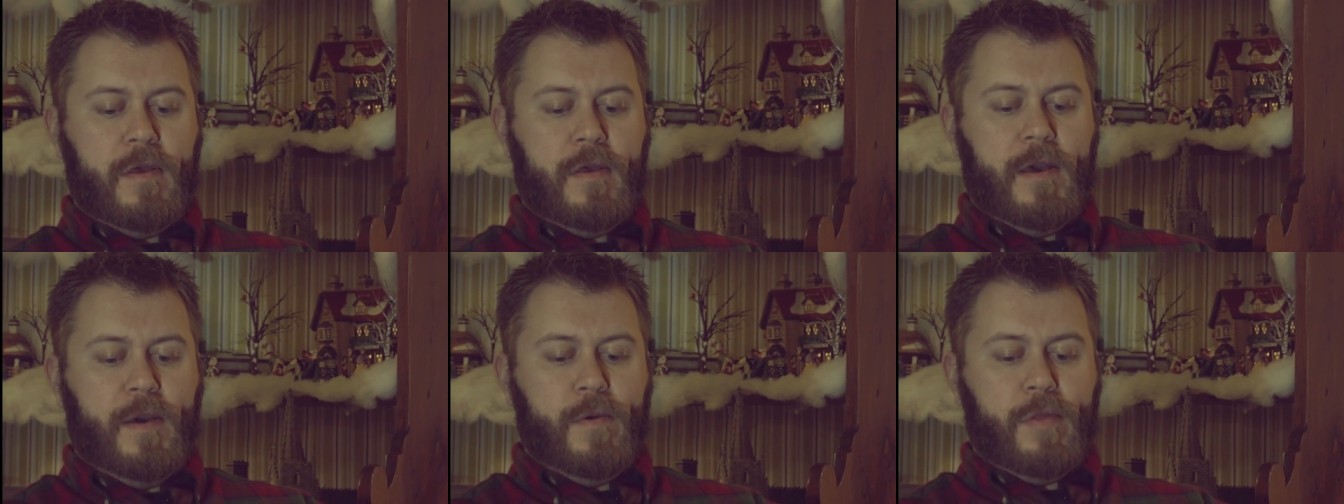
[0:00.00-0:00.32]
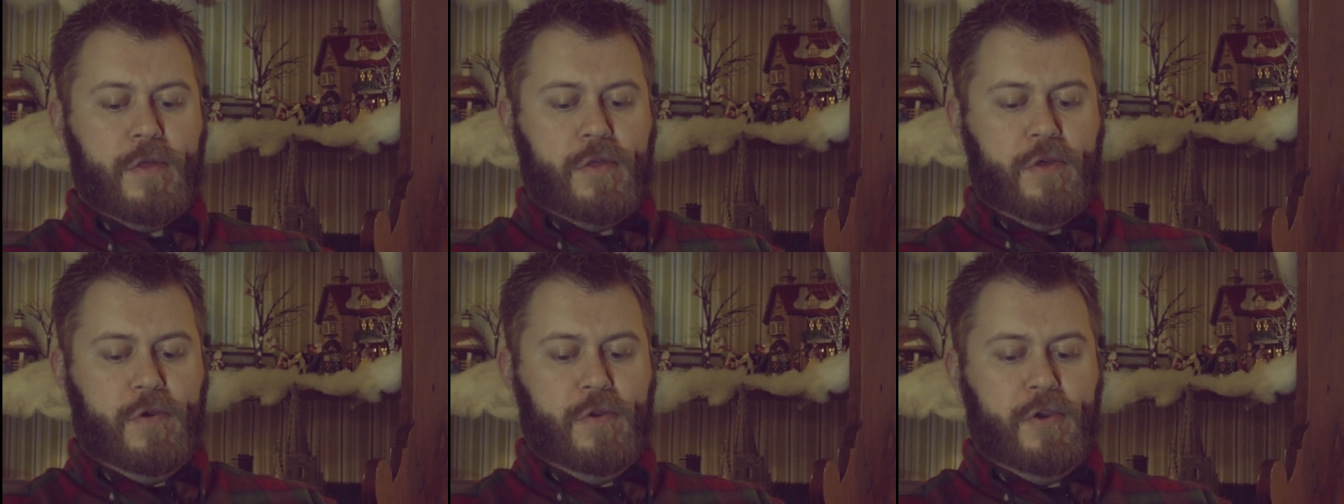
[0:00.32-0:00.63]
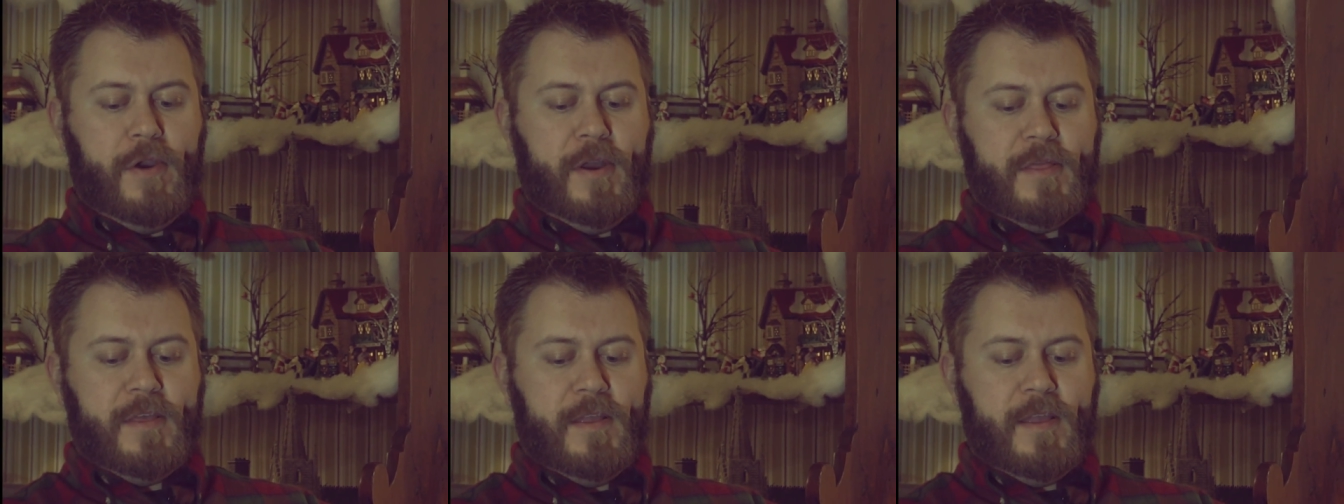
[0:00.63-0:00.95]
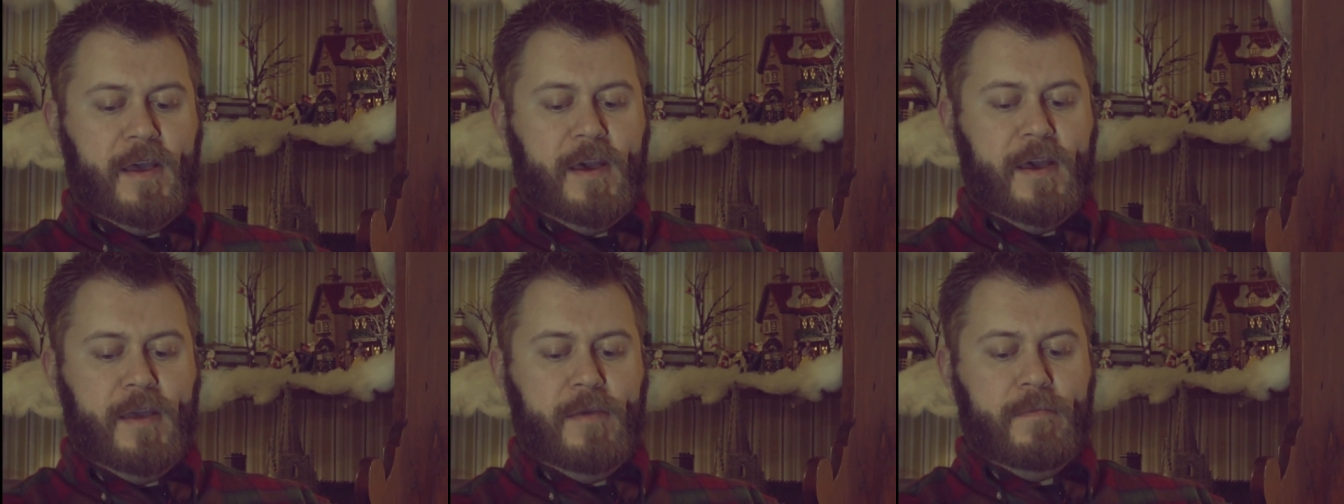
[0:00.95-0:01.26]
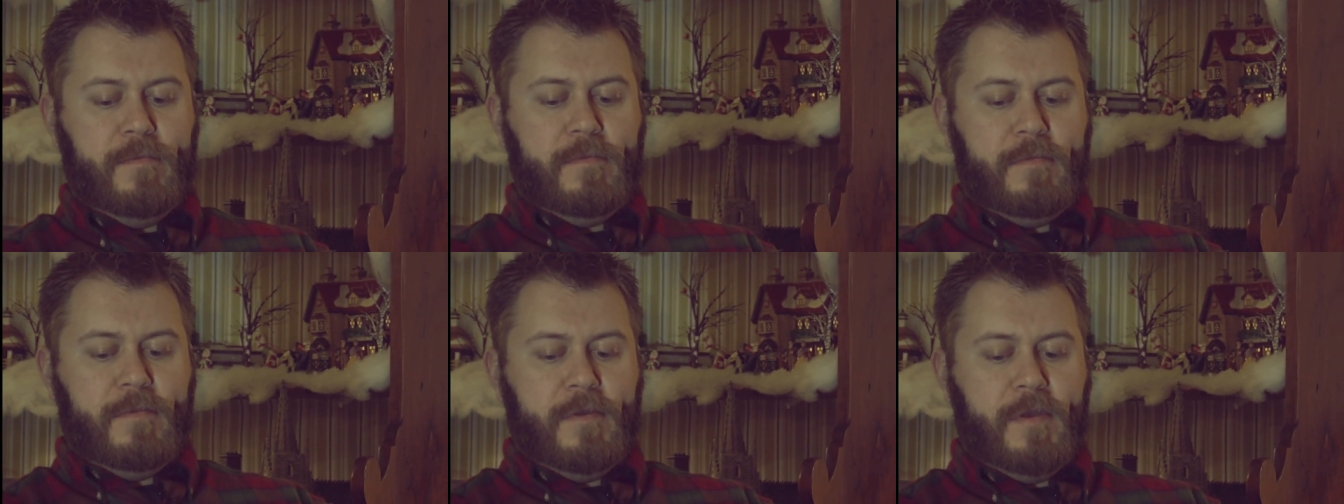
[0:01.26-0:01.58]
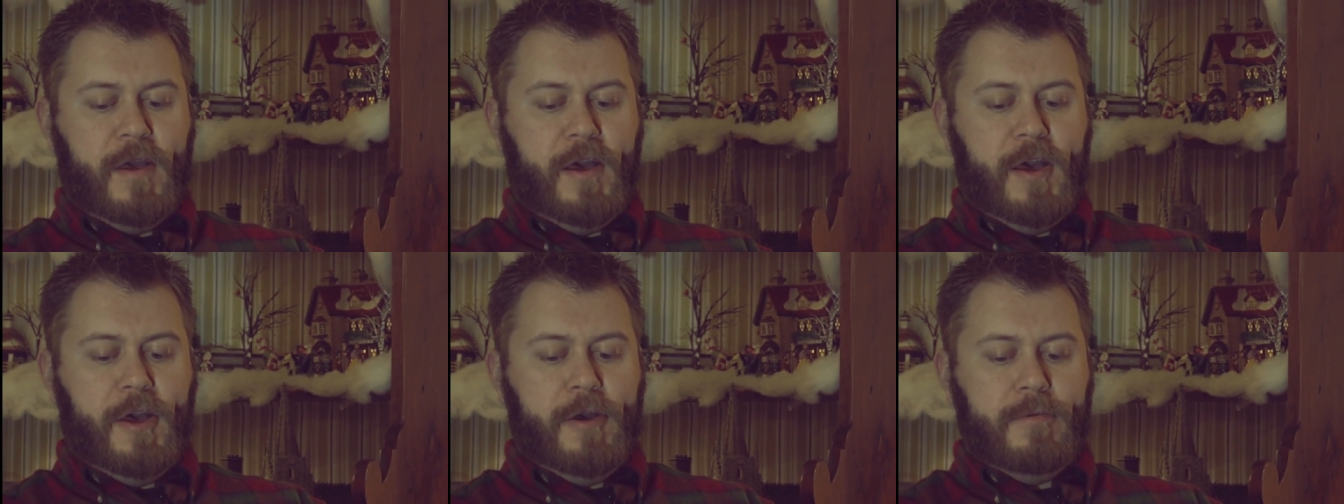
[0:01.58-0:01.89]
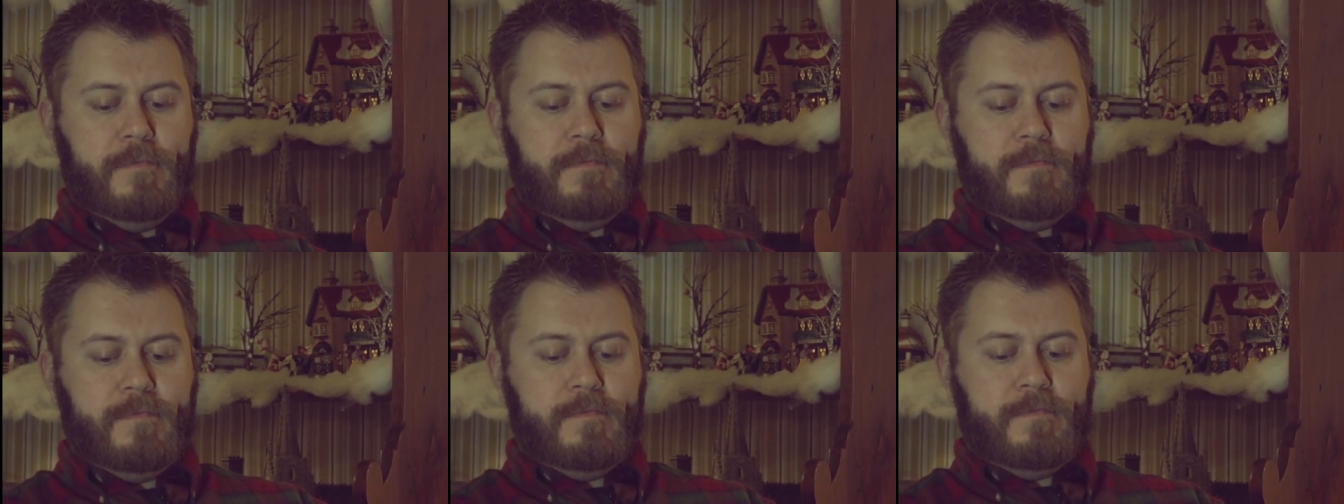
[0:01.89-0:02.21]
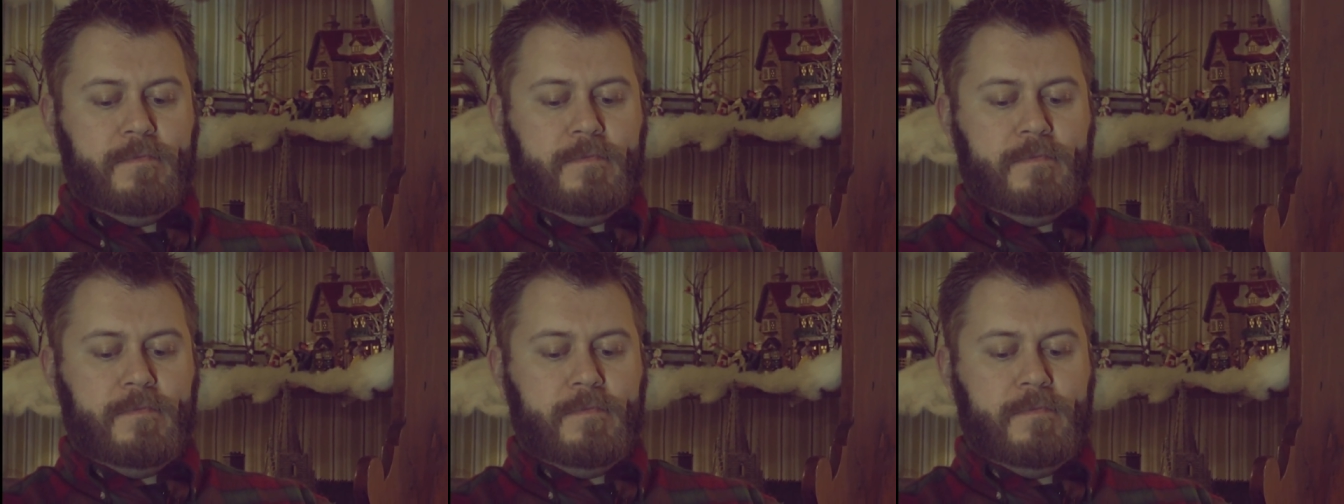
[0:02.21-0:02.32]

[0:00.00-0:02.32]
i was a junior at the time um,